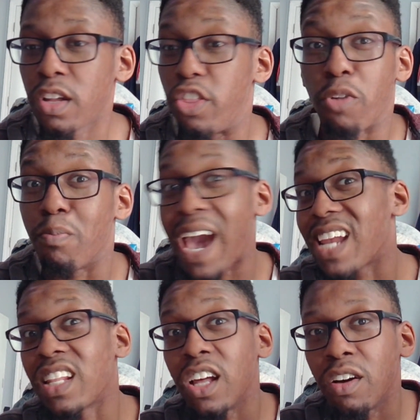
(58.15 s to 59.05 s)
their
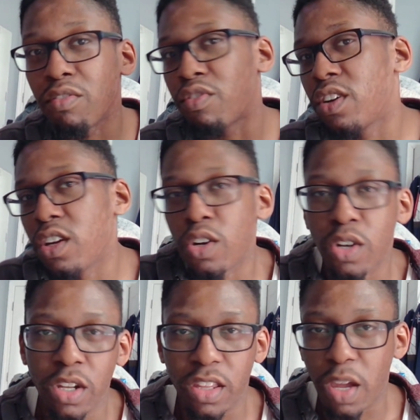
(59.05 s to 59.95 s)
mad love,
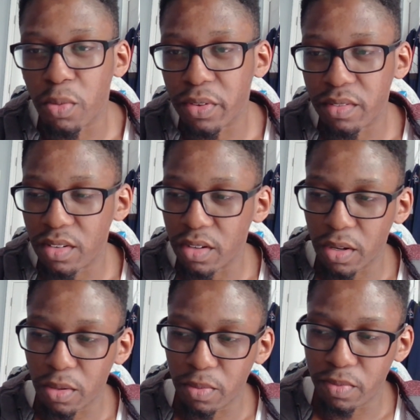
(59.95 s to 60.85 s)
they would, you
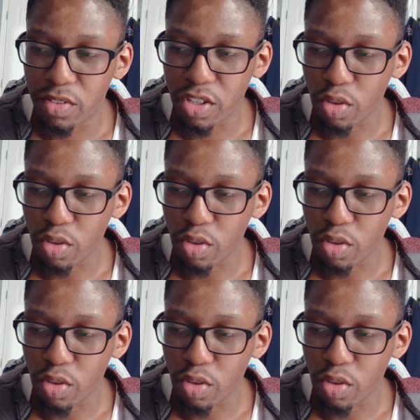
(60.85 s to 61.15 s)
know, see